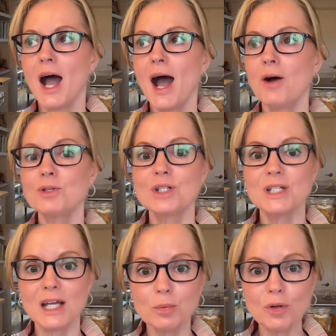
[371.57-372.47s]
how
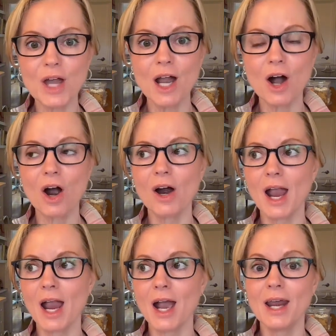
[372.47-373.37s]
stable they are,
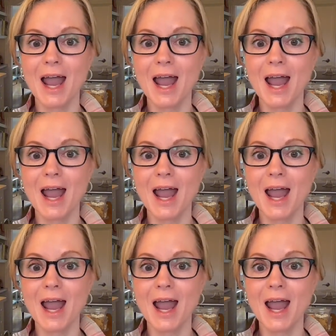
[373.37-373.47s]
and